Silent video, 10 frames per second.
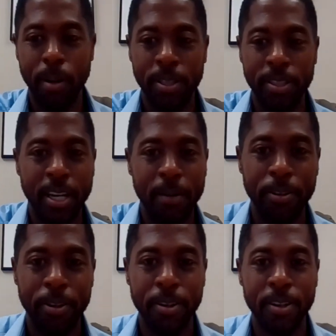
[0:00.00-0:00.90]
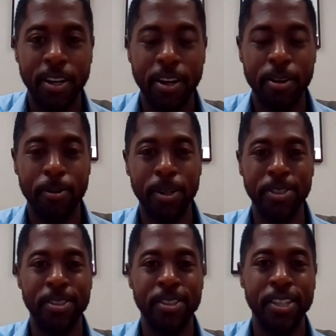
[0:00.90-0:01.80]
Probably time for another
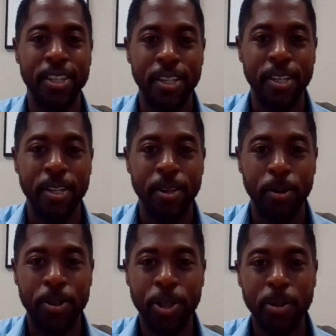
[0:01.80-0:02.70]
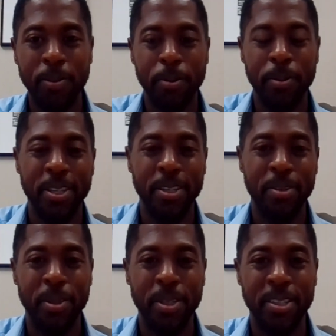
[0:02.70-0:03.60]
question or two before
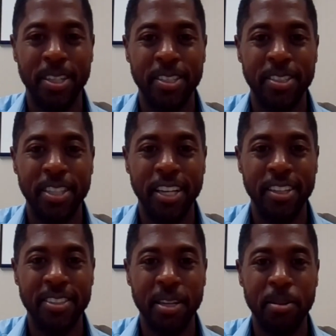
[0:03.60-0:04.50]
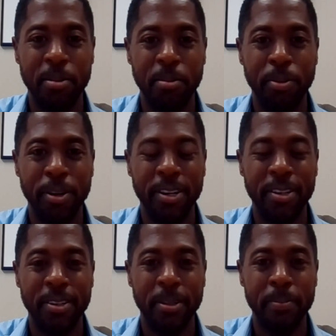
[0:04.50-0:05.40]
we take an extended break.